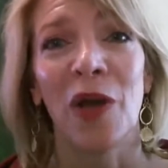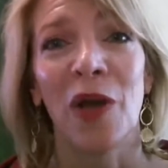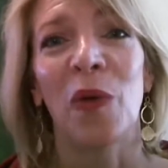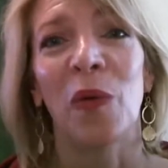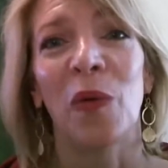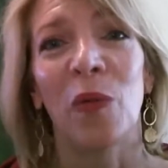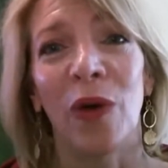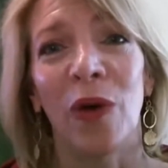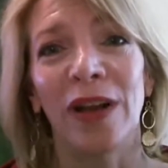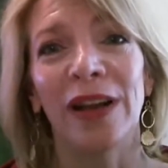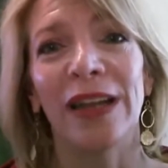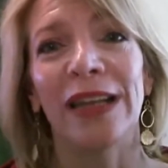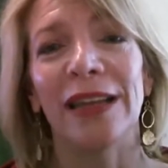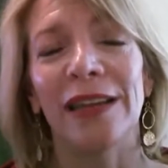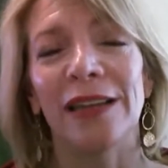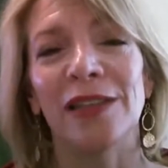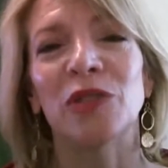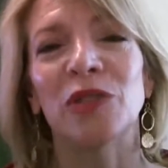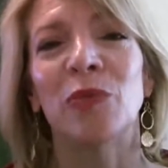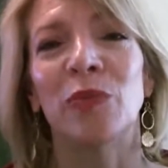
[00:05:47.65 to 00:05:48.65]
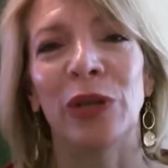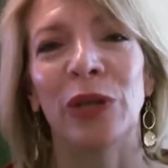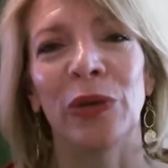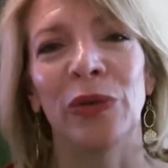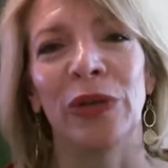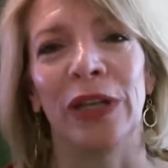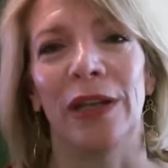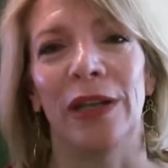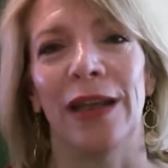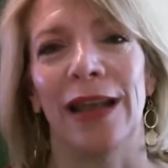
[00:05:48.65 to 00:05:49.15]
What is
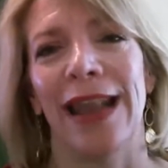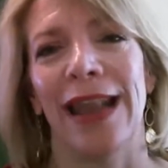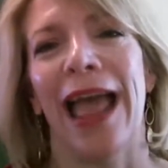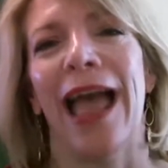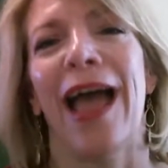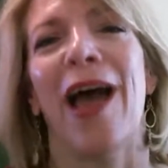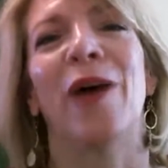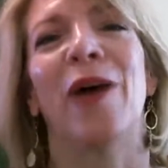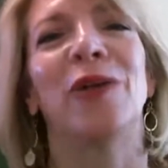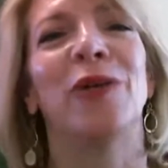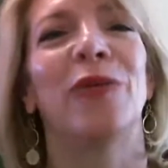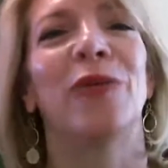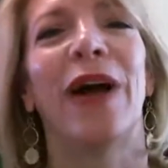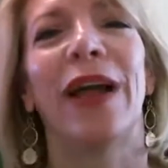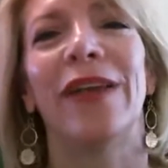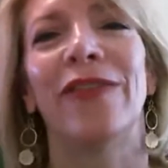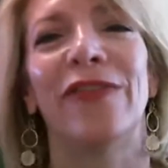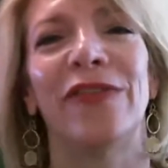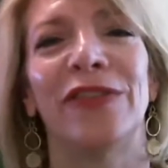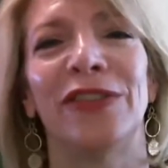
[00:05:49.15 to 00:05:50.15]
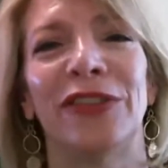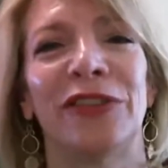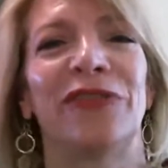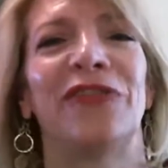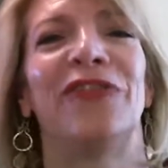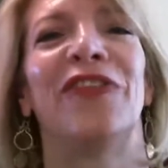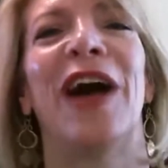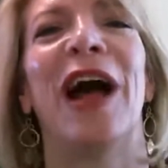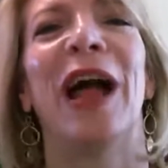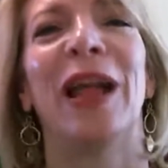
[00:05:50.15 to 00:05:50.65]
beauty, and how do I
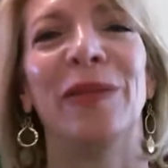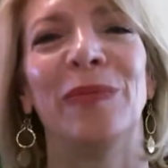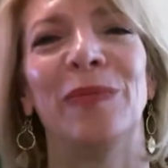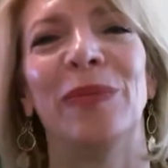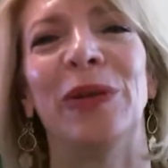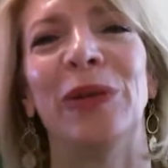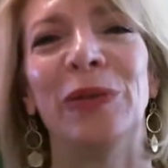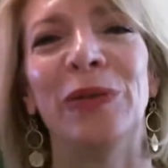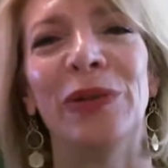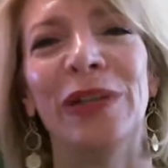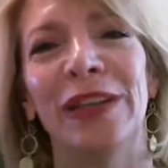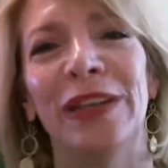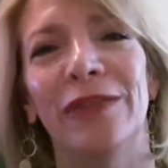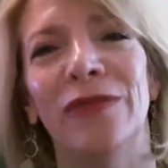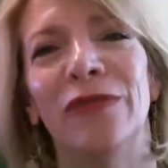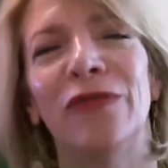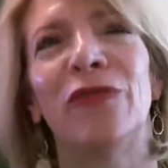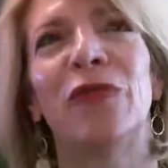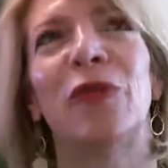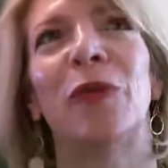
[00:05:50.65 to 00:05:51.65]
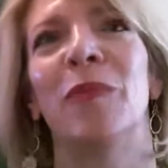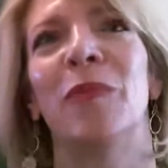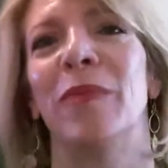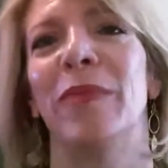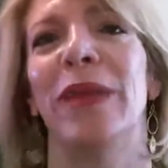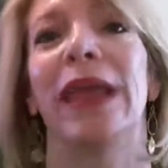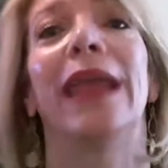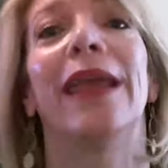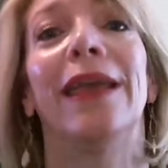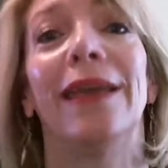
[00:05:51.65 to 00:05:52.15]
define beauty for
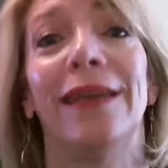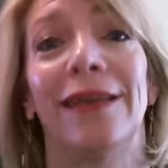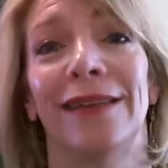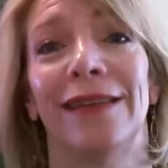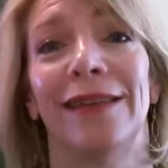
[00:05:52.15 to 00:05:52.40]
me?